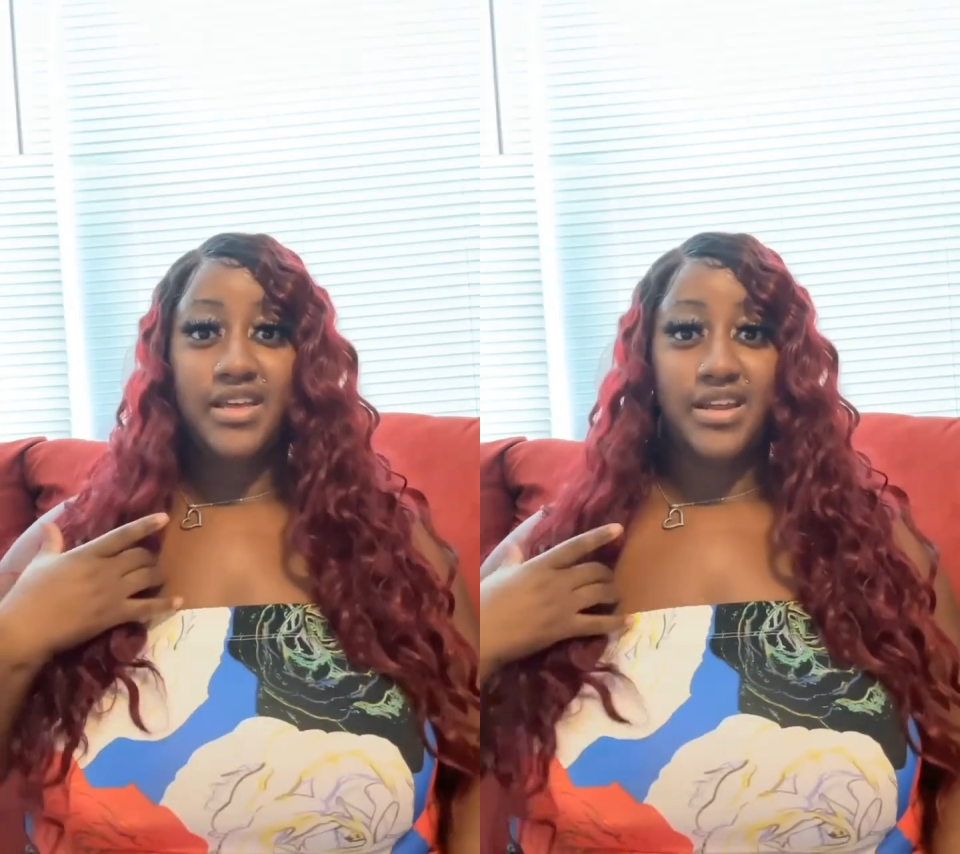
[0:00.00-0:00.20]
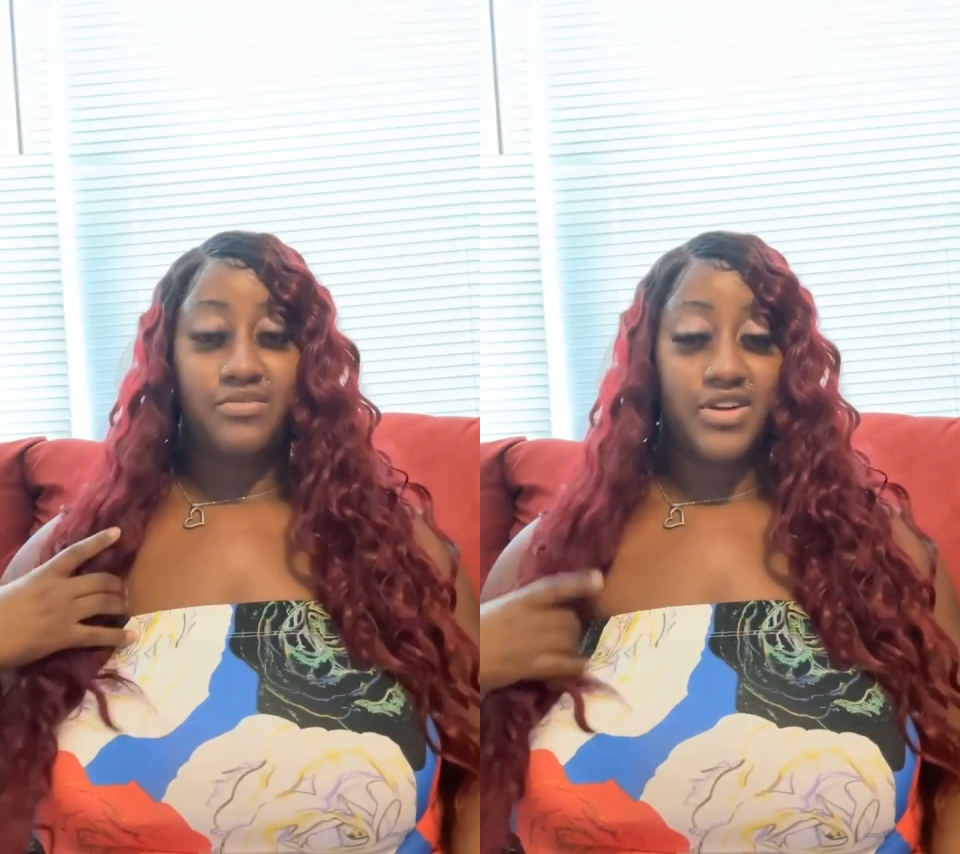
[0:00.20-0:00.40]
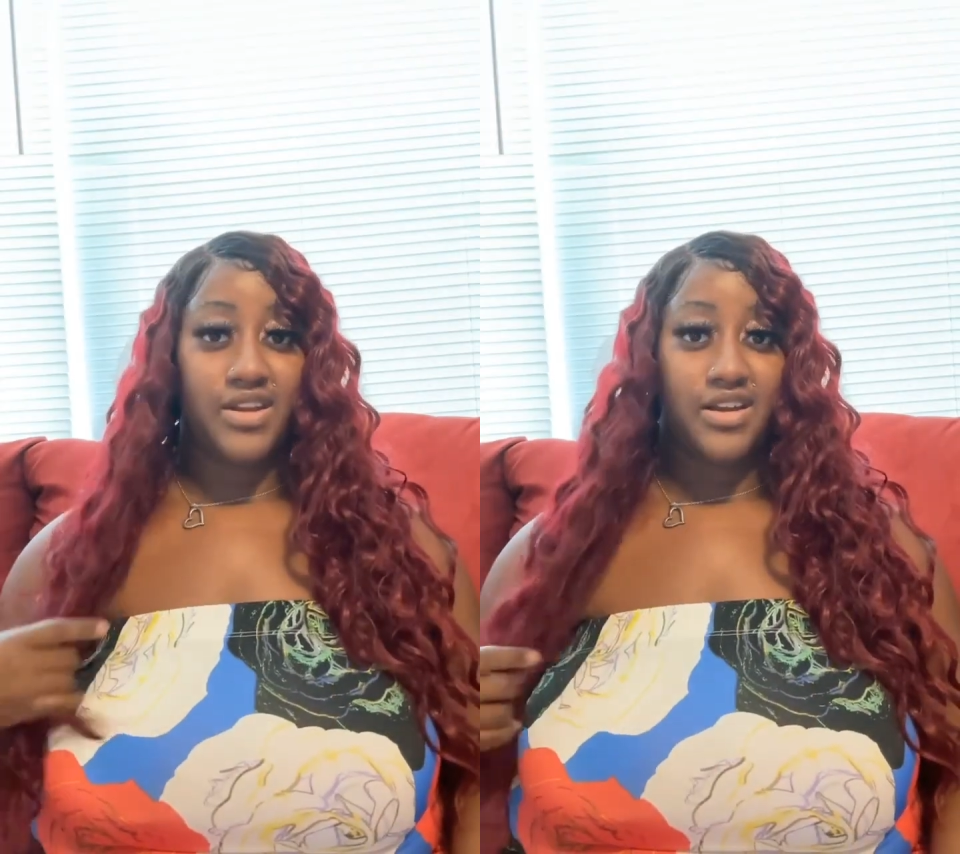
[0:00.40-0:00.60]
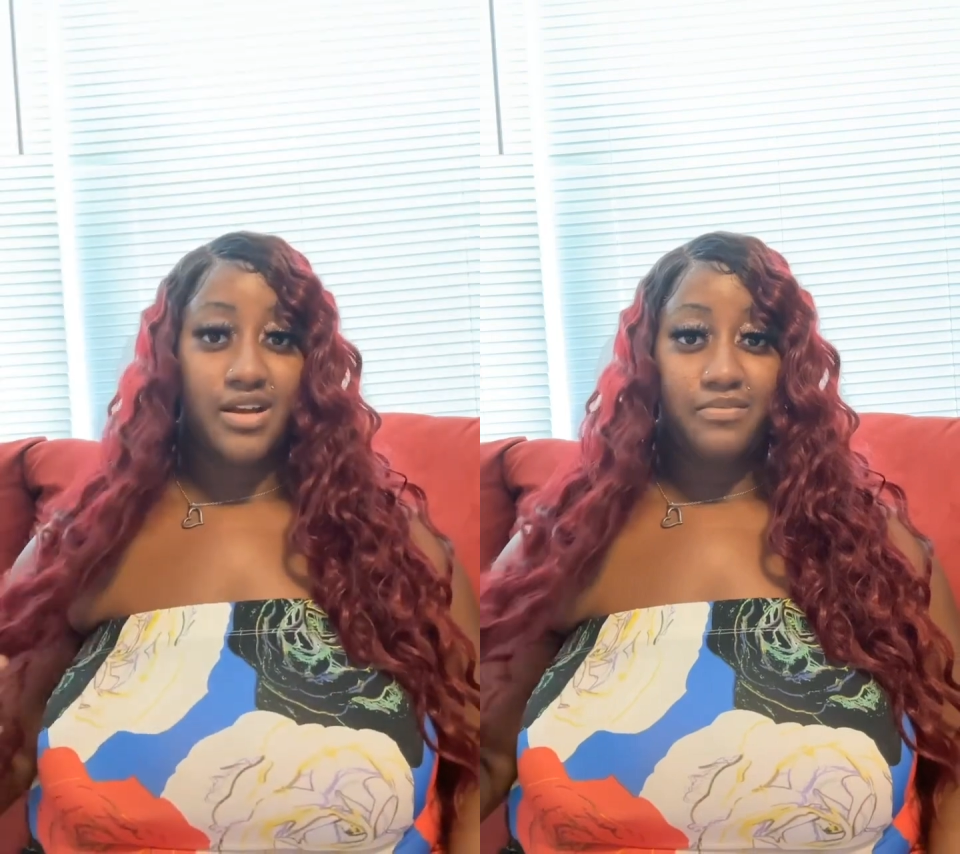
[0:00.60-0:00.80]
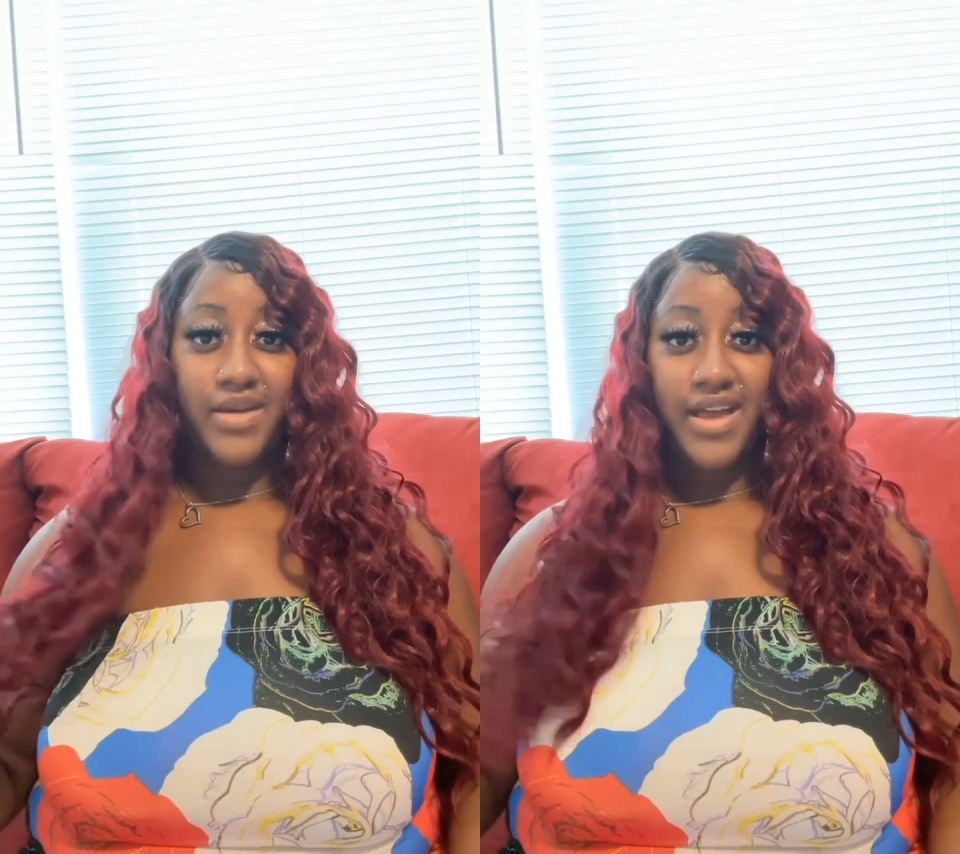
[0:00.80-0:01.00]
and I'm gonna
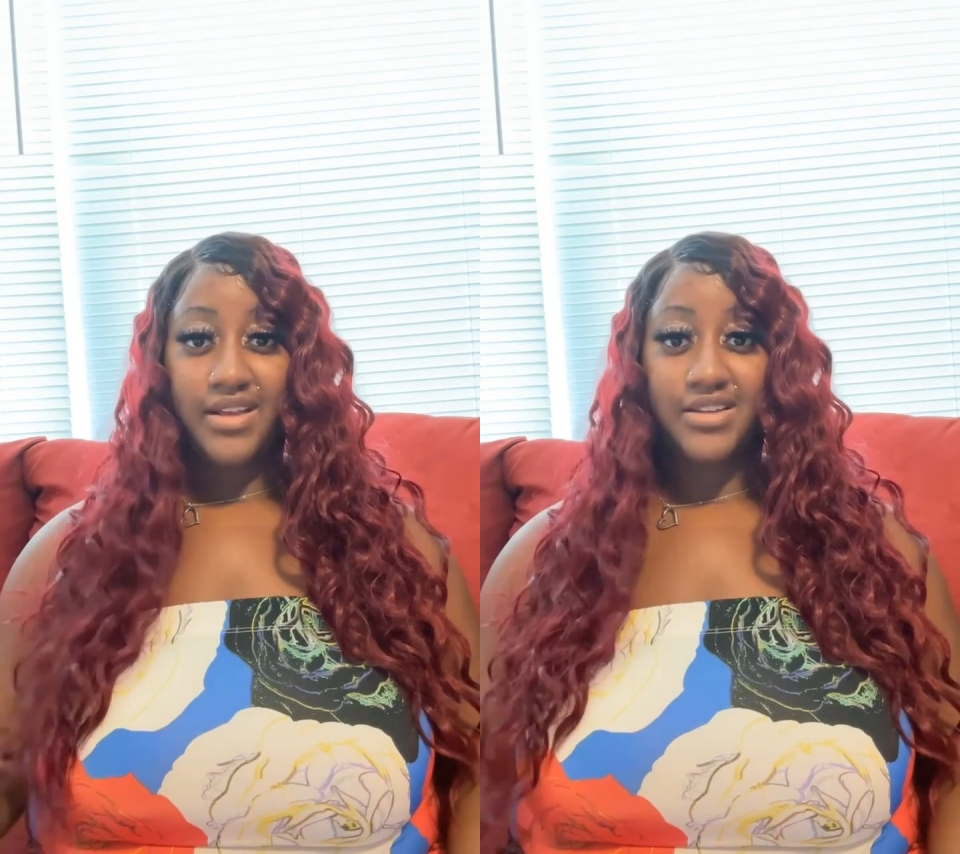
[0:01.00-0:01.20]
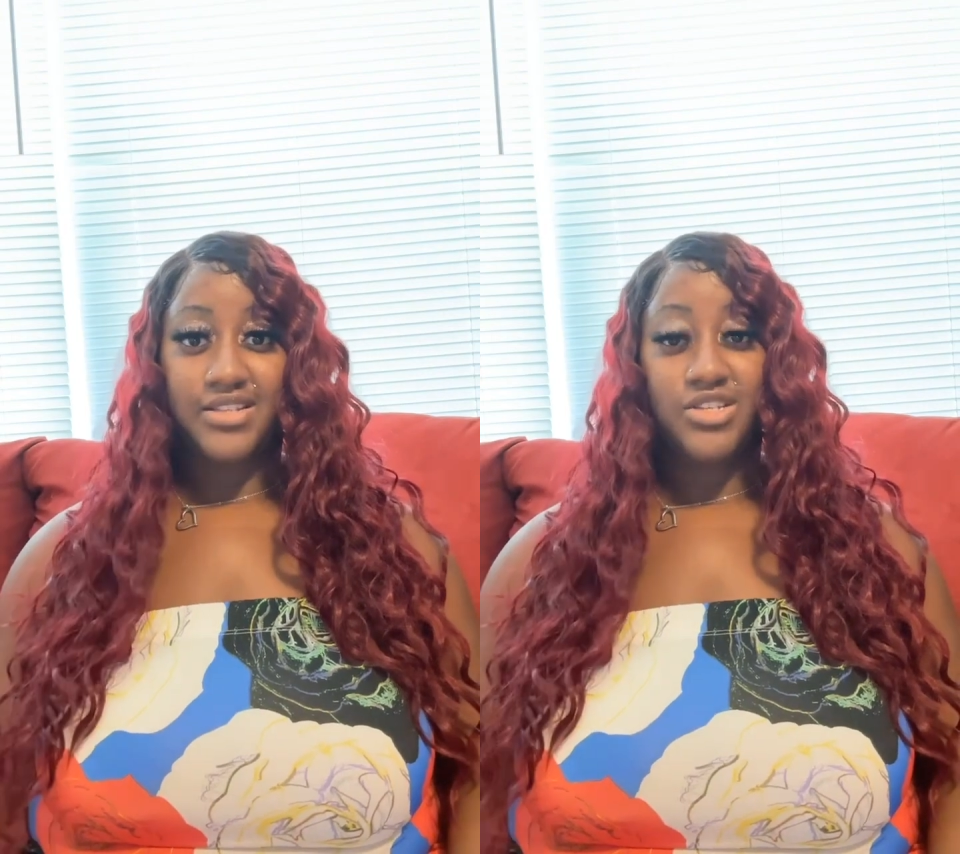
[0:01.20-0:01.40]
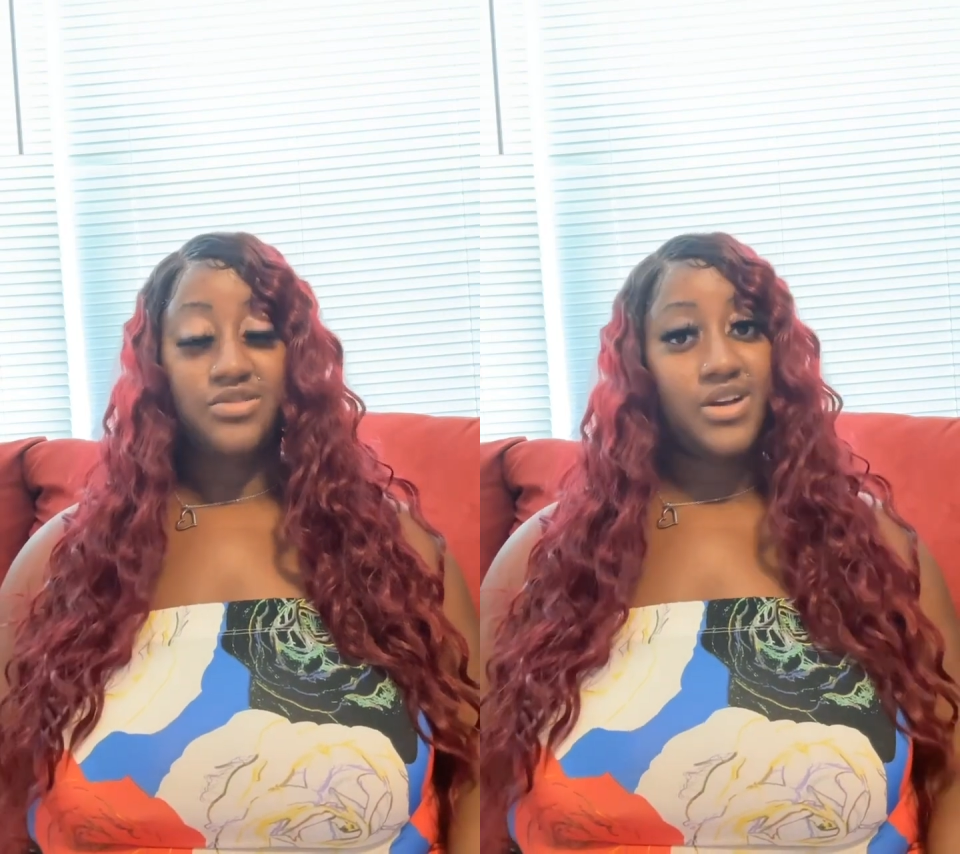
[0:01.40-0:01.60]
come back to you